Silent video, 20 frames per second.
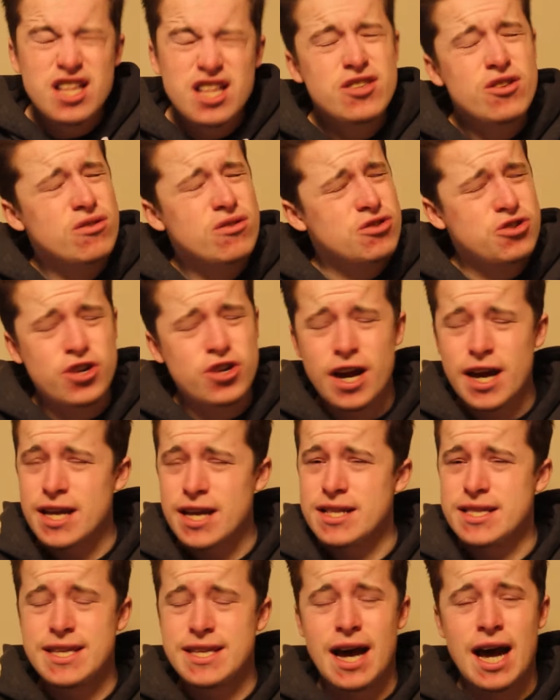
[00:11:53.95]
don't try
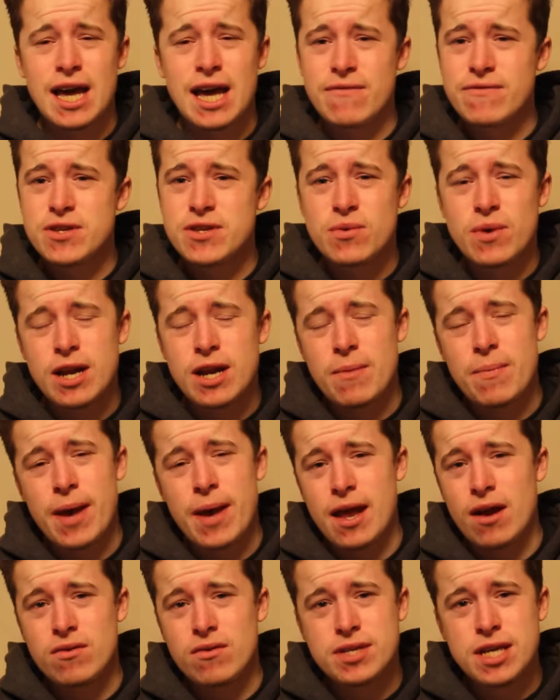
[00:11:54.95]
and dive to win a
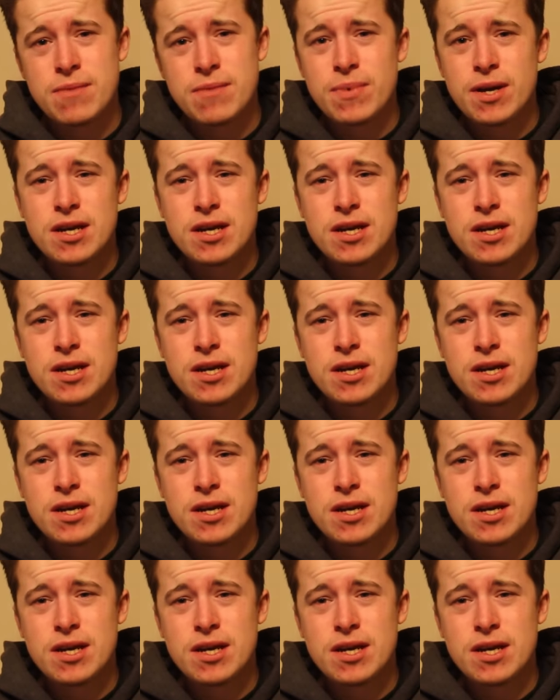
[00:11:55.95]
penalty,